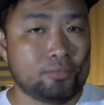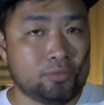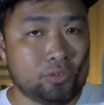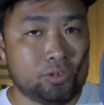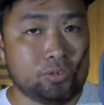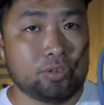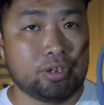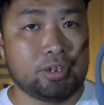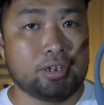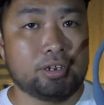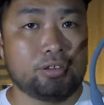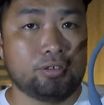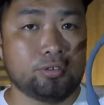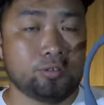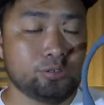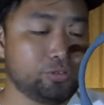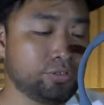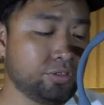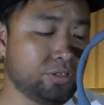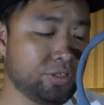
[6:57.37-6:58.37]
you can
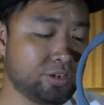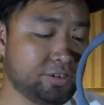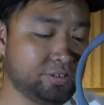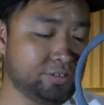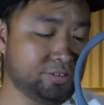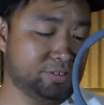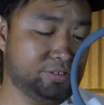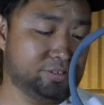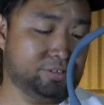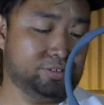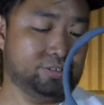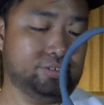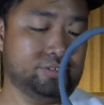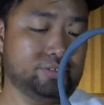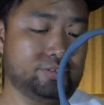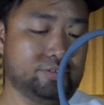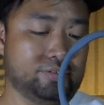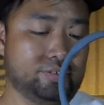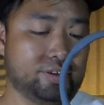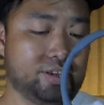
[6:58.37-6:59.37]
use this
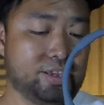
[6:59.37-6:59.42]
oh,